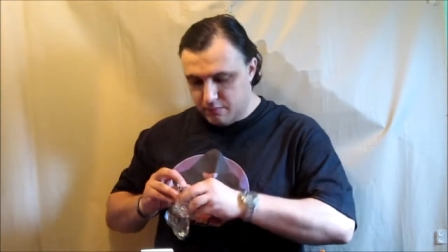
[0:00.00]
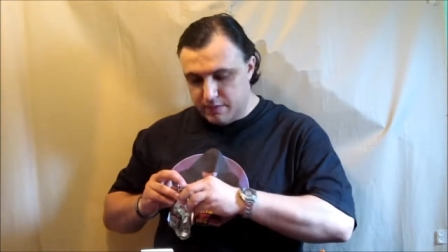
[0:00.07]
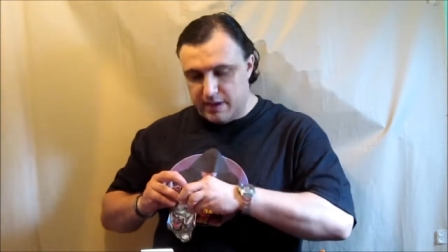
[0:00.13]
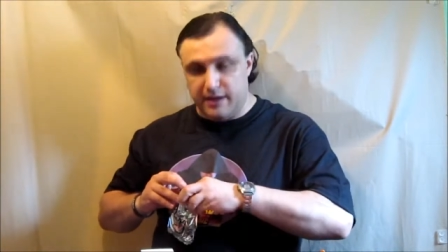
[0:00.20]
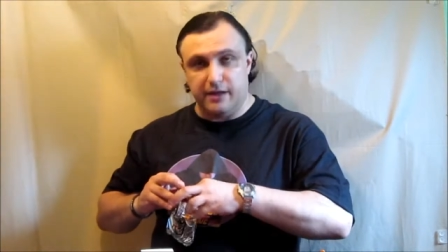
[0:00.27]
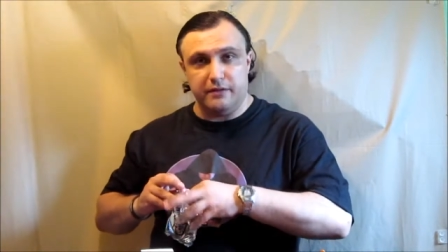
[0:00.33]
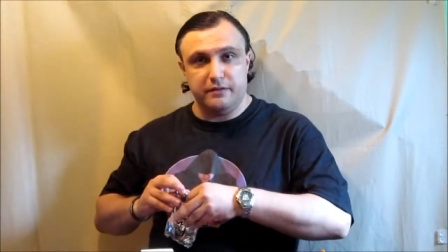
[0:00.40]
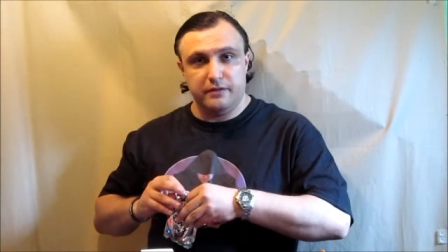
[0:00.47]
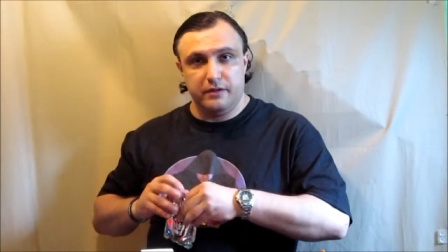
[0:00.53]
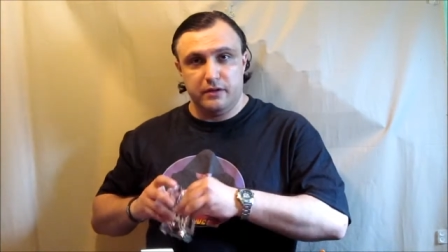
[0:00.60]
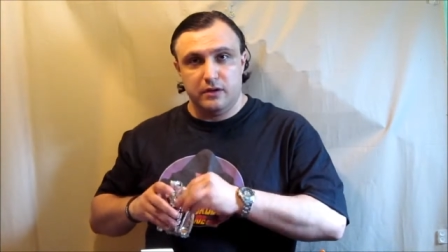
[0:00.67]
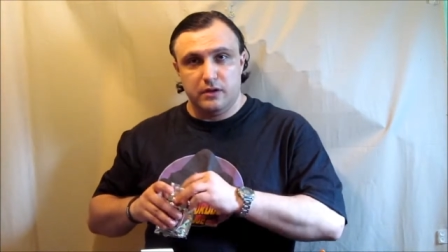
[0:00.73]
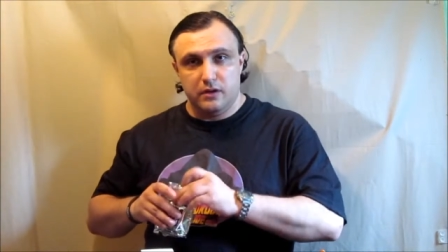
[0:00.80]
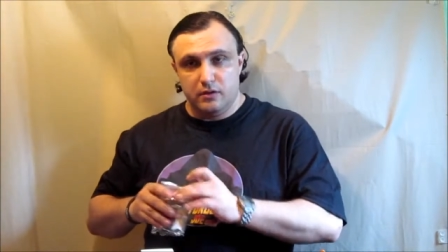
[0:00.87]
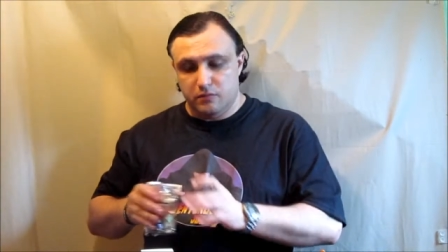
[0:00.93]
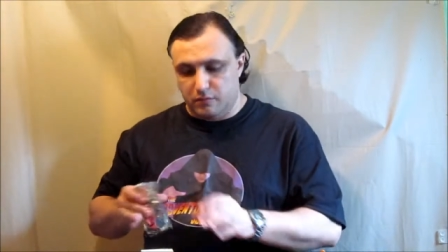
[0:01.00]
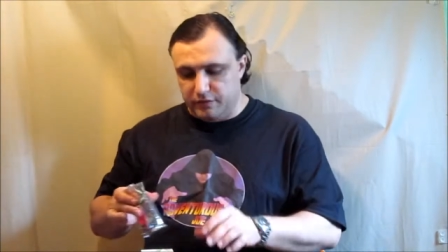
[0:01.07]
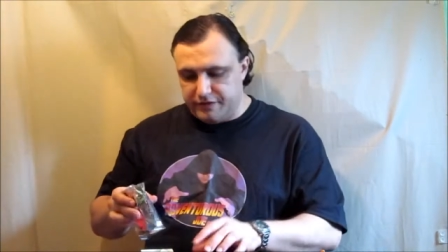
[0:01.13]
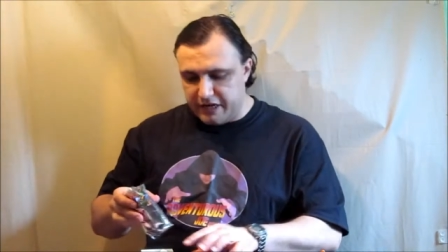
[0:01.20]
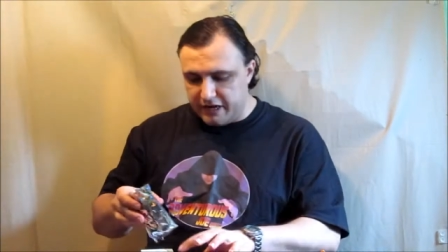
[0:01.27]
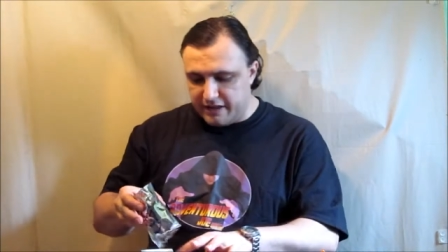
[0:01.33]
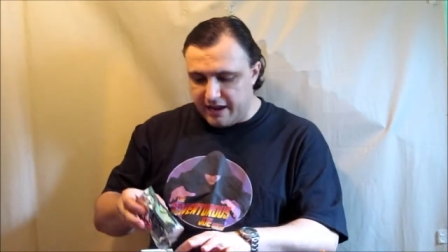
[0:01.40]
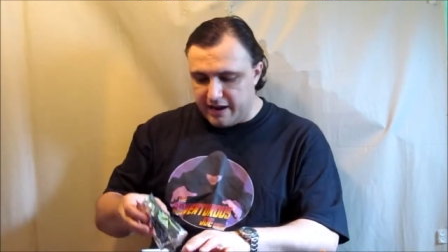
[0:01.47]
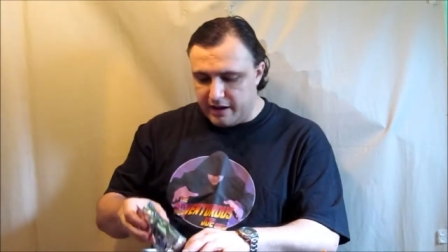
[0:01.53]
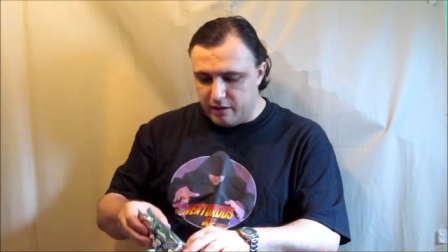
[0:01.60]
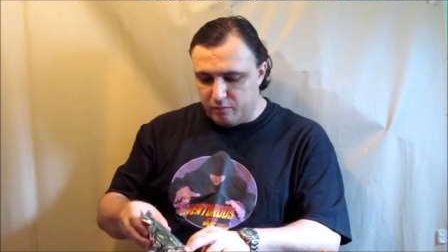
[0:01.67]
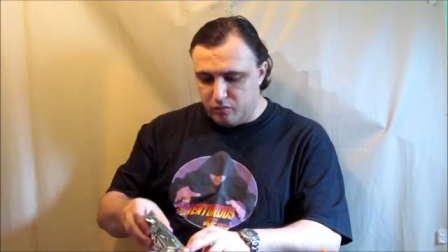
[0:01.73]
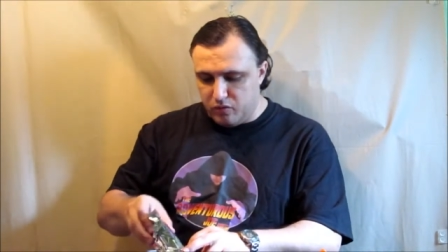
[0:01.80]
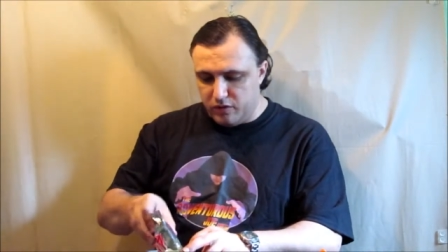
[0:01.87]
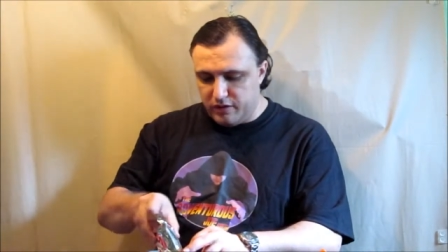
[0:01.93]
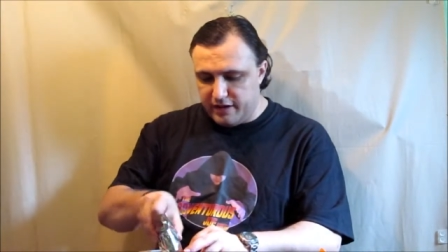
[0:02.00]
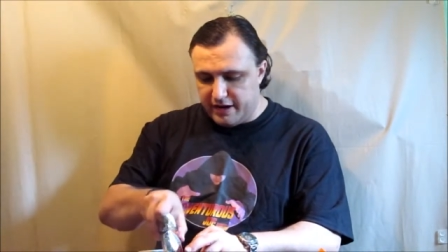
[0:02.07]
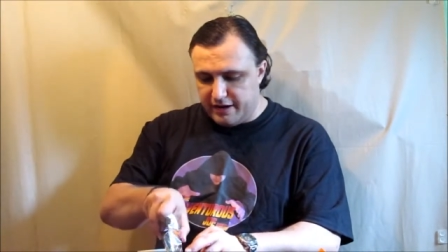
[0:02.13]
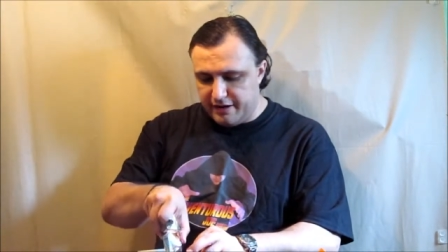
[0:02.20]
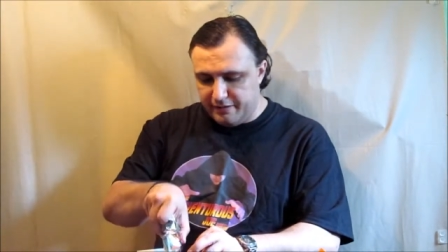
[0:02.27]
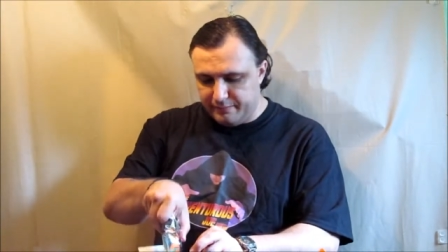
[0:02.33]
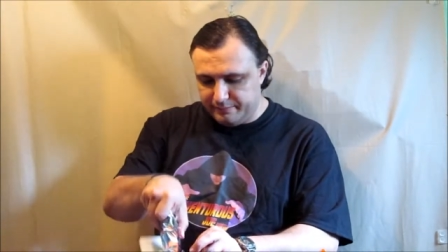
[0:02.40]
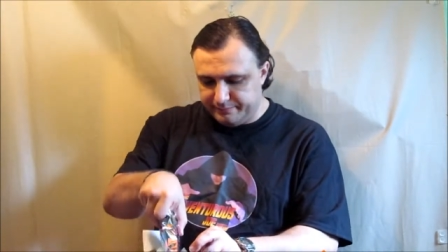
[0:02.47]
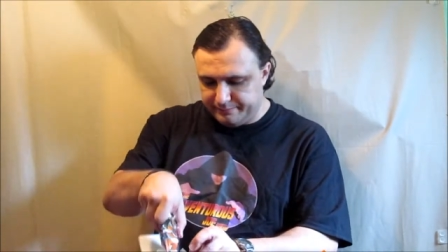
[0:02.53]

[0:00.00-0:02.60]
Well, we'll check that out more later.